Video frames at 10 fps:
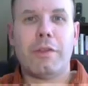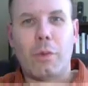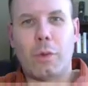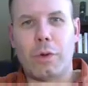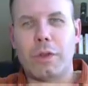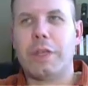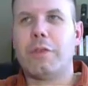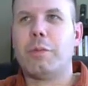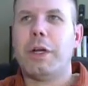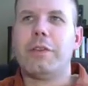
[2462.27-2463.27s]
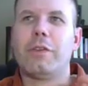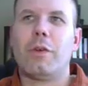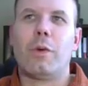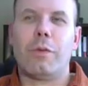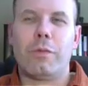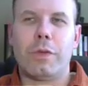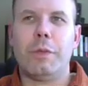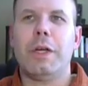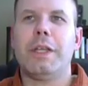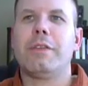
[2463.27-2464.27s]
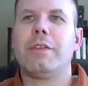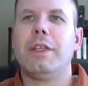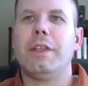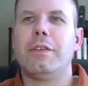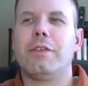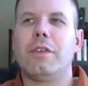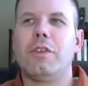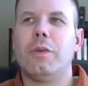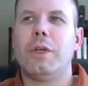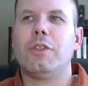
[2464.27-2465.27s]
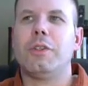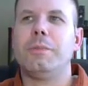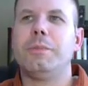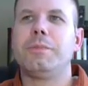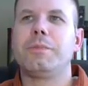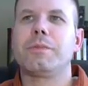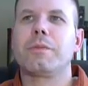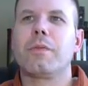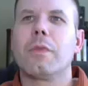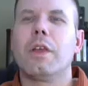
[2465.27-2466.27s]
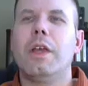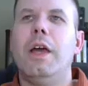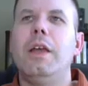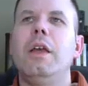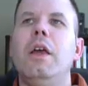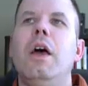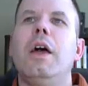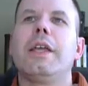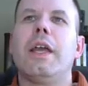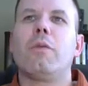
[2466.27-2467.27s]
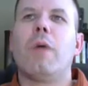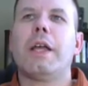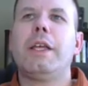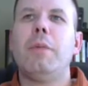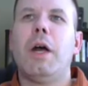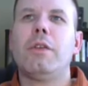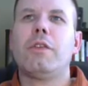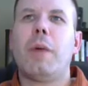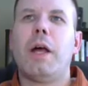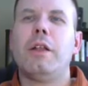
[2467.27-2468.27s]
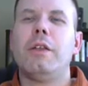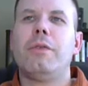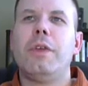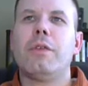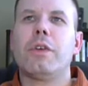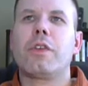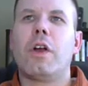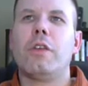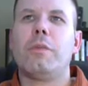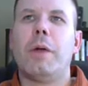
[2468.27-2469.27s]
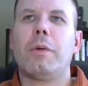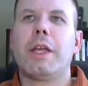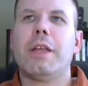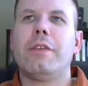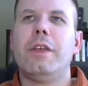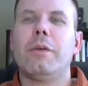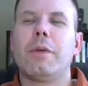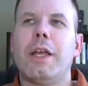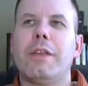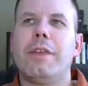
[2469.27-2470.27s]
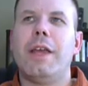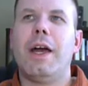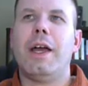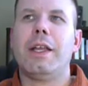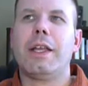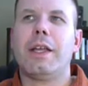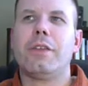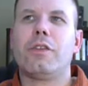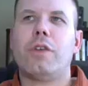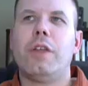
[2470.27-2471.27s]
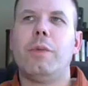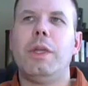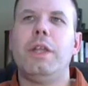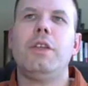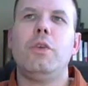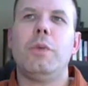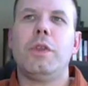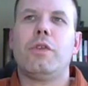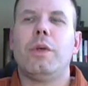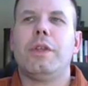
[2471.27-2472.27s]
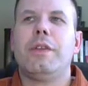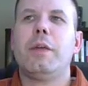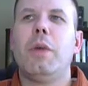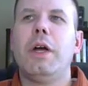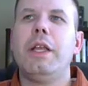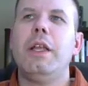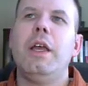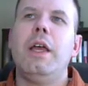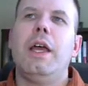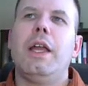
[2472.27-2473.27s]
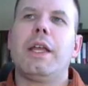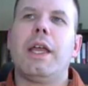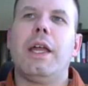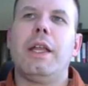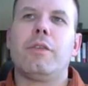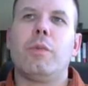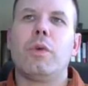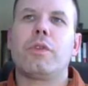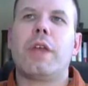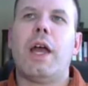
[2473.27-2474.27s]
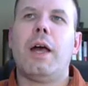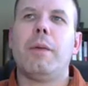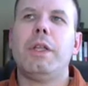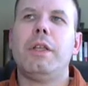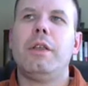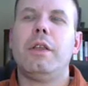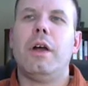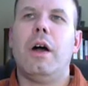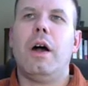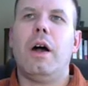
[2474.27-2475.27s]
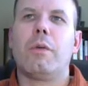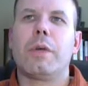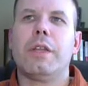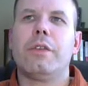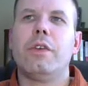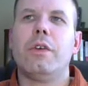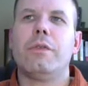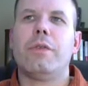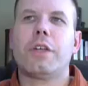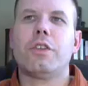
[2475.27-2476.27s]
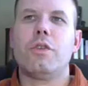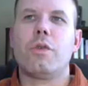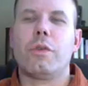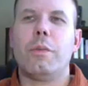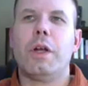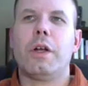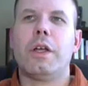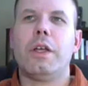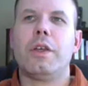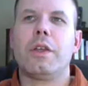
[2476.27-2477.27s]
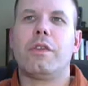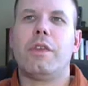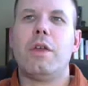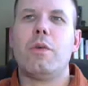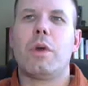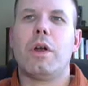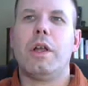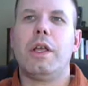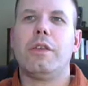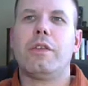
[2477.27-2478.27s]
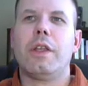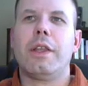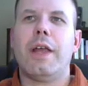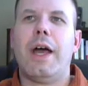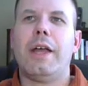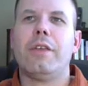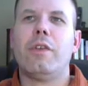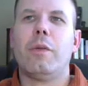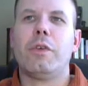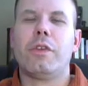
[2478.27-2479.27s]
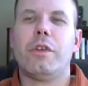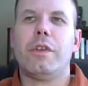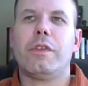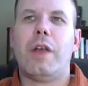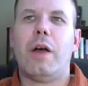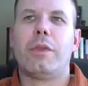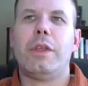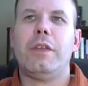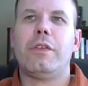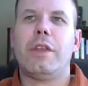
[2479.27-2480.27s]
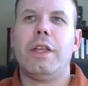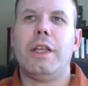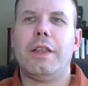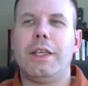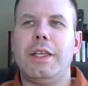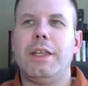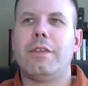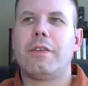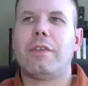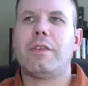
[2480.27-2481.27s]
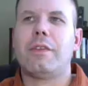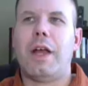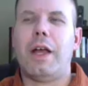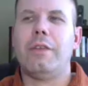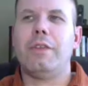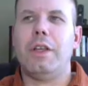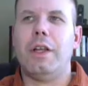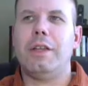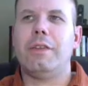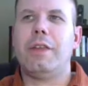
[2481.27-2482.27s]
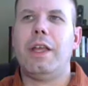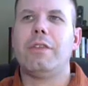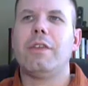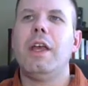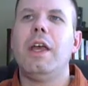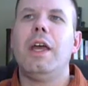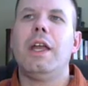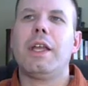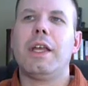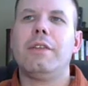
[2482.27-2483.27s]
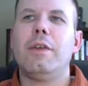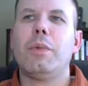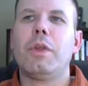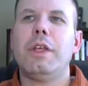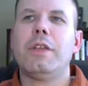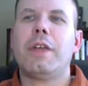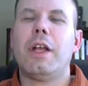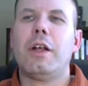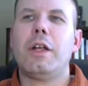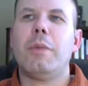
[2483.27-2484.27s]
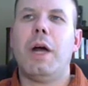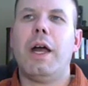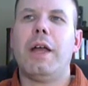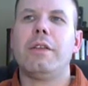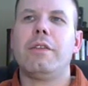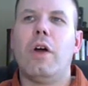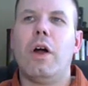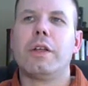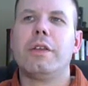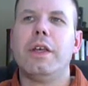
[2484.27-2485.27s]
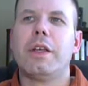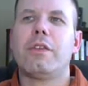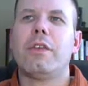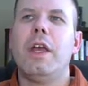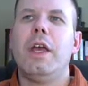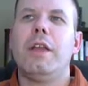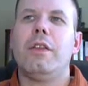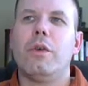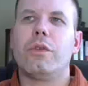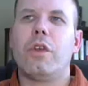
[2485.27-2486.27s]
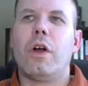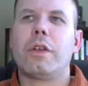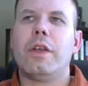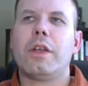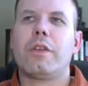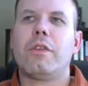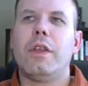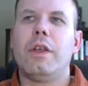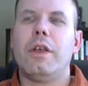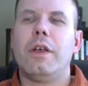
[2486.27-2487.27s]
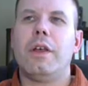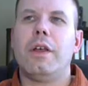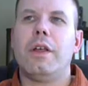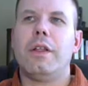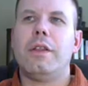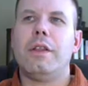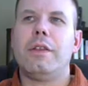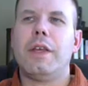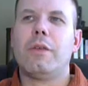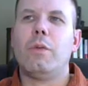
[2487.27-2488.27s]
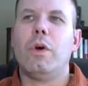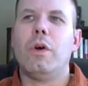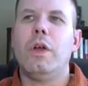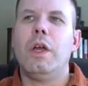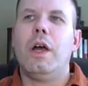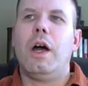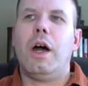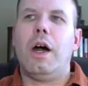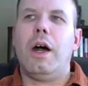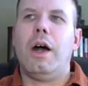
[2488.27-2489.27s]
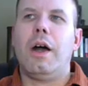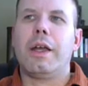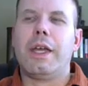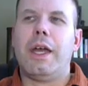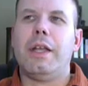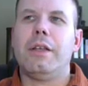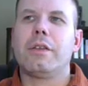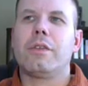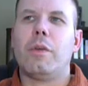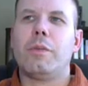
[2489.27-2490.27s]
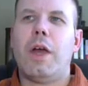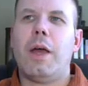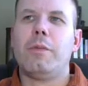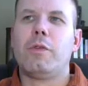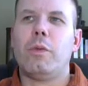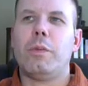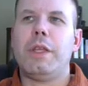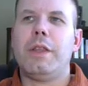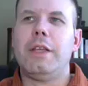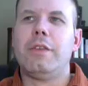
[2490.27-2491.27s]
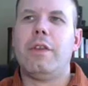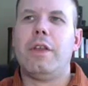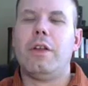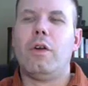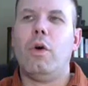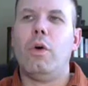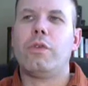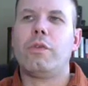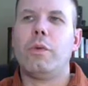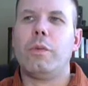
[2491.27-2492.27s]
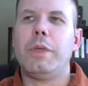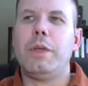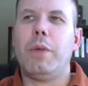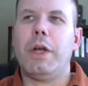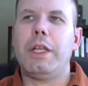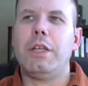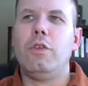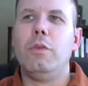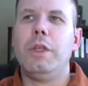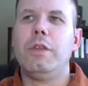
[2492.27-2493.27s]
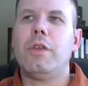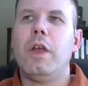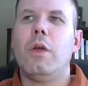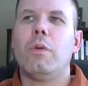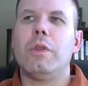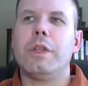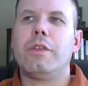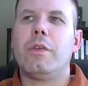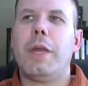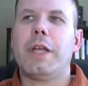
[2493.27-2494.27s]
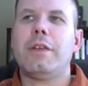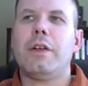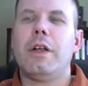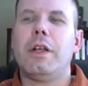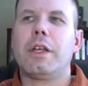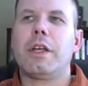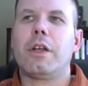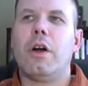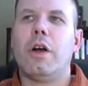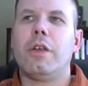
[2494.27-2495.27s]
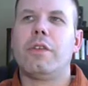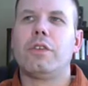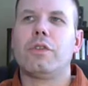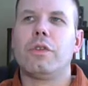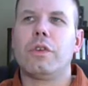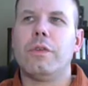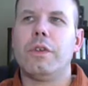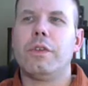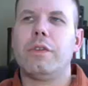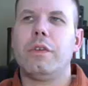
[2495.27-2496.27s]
or lice bites or flea bites in this situation. Okay. Again, Rocky Mountain spotted fever is caused by Rickettsiae, and again, it's transmitted to humans through a tick bite. And again, it's most common rickettsial infection in North America. You can see where it is, and then the highest numbers are in the southeast and on the east side of the United States. And again, typically it's carried by dog ticks. Those dog ticks, the tick will again, sometimes will be the incidental host will be biting humans, release the bacteria, and it can cause central nervous